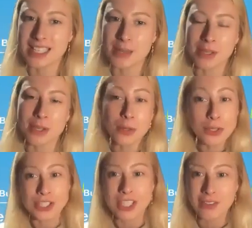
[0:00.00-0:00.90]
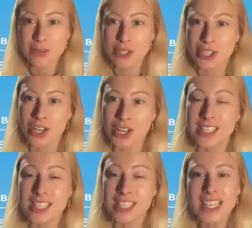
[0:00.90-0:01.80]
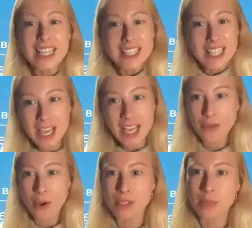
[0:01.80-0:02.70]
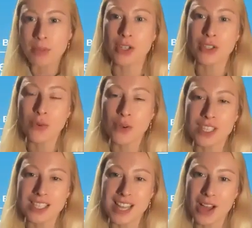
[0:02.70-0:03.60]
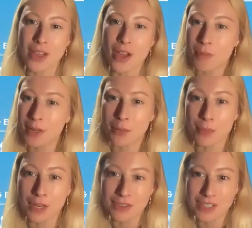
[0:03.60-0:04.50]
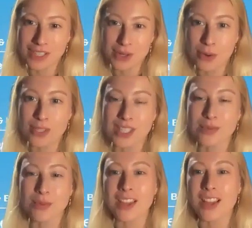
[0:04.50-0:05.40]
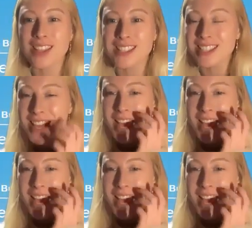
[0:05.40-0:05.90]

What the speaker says: So we thought we'd just give you a chance to hear from some of those voices now that have been on previous courses with us.